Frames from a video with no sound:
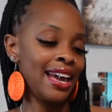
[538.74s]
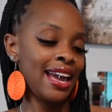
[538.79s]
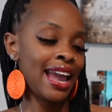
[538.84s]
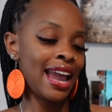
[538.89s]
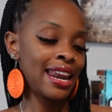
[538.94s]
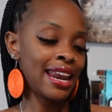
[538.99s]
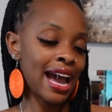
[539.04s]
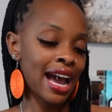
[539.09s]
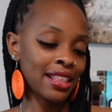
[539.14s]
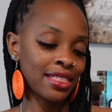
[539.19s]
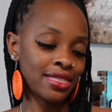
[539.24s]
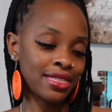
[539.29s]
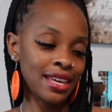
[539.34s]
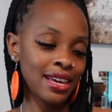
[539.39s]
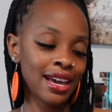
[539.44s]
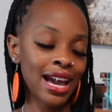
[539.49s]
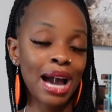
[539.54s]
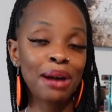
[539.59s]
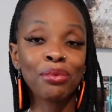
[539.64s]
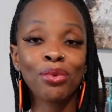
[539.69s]
And I
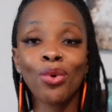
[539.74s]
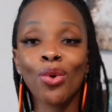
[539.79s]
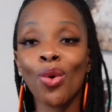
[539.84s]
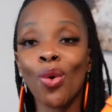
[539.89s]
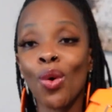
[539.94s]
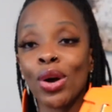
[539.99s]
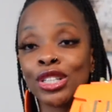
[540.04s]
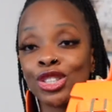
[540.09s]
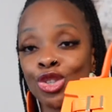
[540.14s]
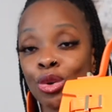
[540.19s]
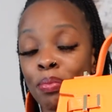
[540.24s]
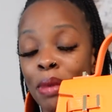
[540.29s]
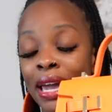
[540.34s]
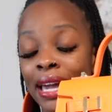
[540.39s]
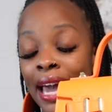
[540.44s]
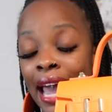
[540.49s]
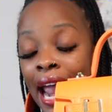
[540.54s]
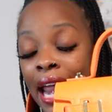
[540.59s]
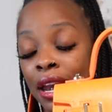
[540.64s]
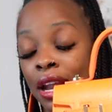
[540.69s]
think I'm going to make
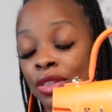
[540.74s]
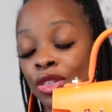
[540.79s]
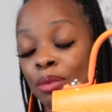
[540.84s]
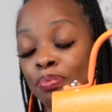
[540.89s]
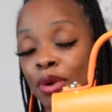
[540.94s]
another